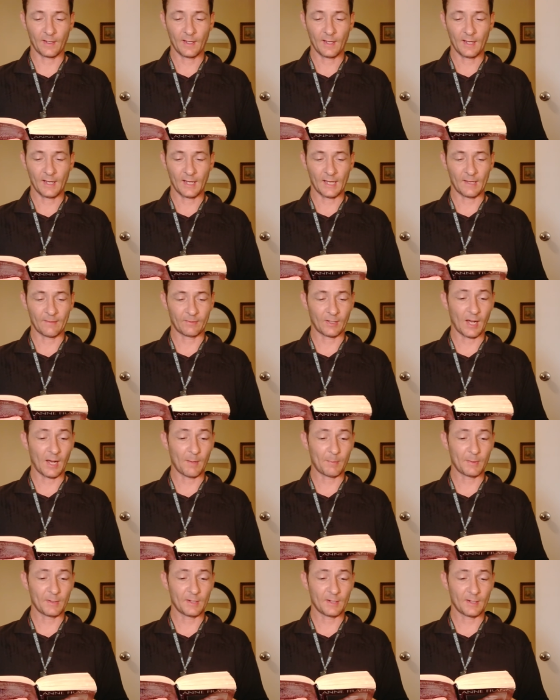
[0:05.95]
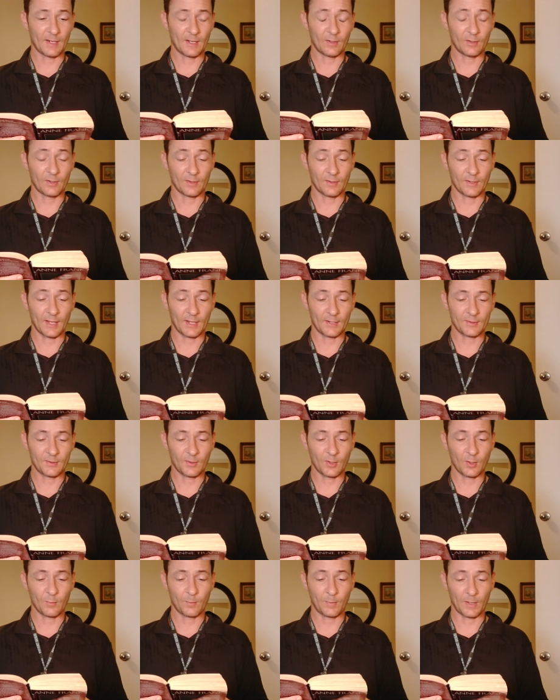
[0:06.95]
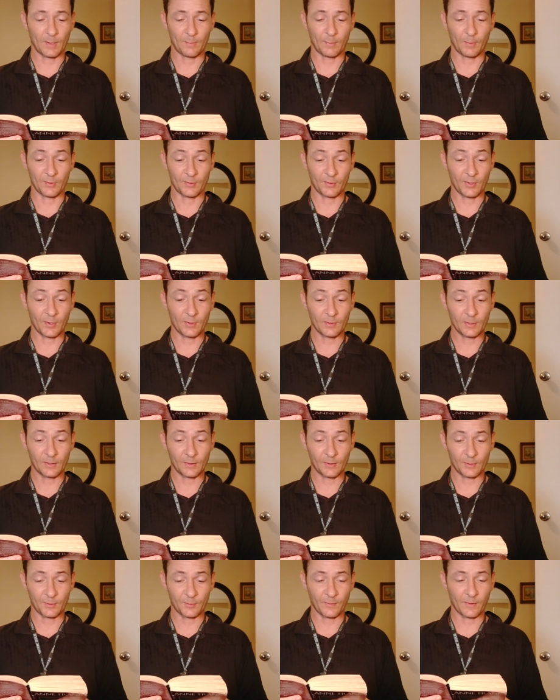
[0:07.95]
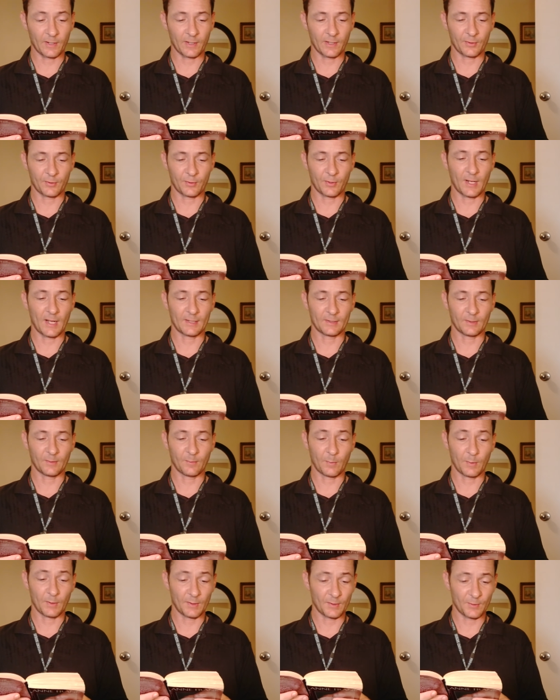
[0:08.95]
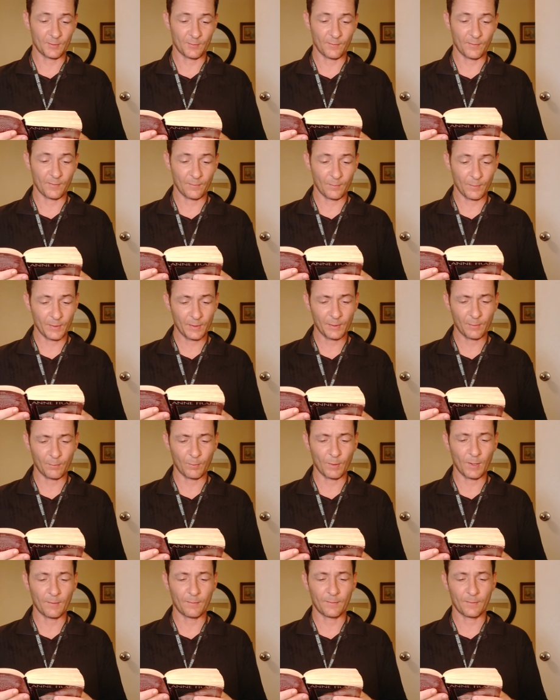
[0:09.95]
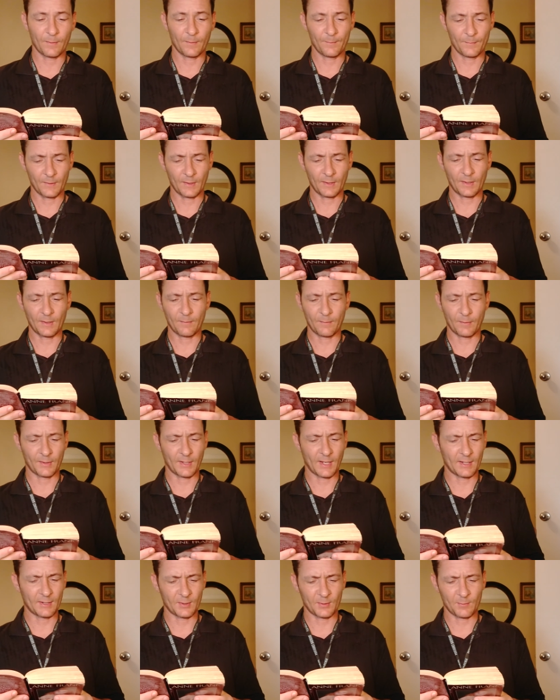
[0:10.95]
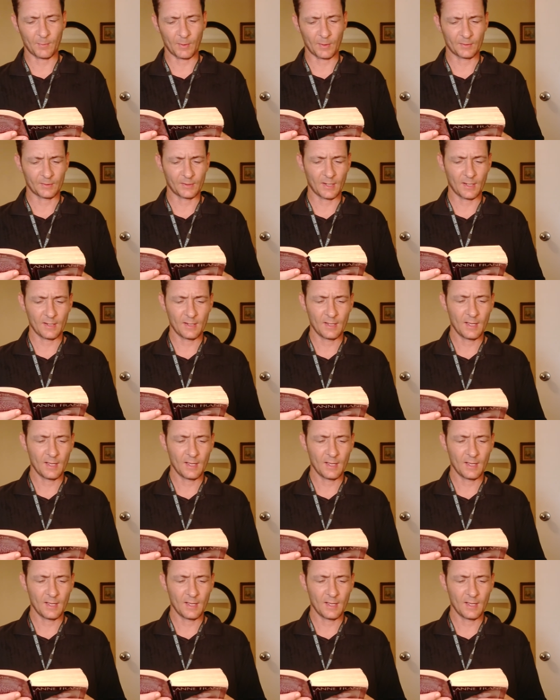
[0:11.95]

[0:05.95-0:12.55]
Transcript: I have copied it out on nice note paper. It certainly looks very attractive, but it is really rough enough for Daddy's birthday.